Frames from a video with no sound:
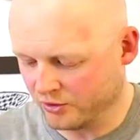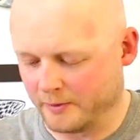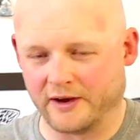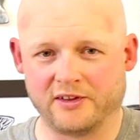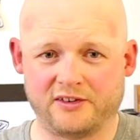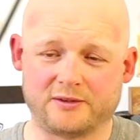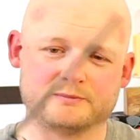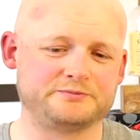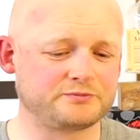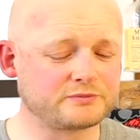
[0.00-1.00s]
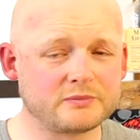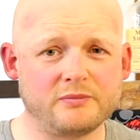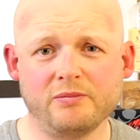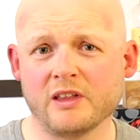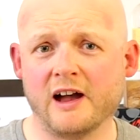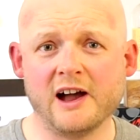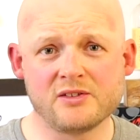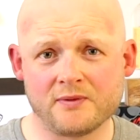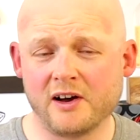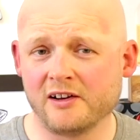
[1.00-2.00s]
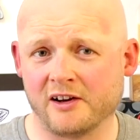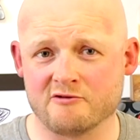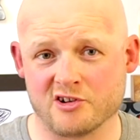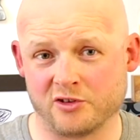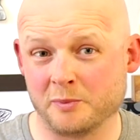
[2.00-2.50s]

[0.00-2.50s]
talk about this as a fly line rod,